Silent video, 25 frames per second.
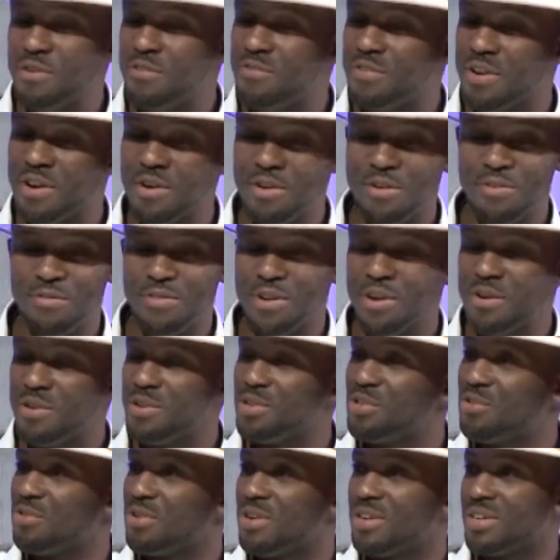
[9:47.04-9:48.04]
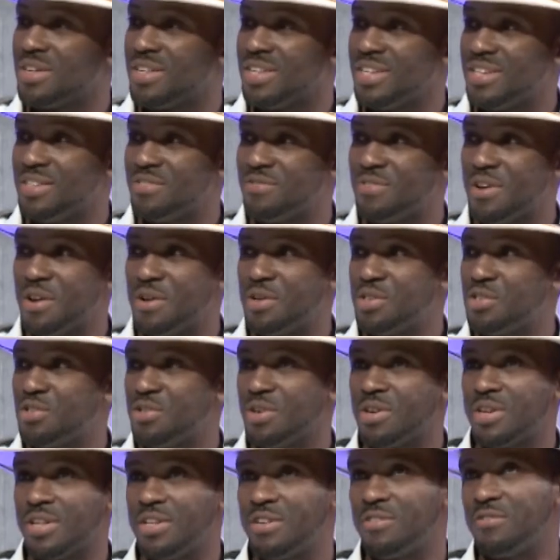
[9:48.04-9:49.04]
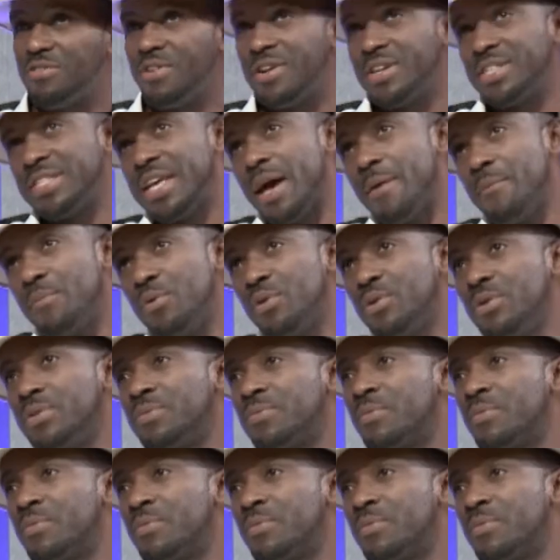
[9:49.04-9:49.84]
very, very strongly. Very strongly. For example,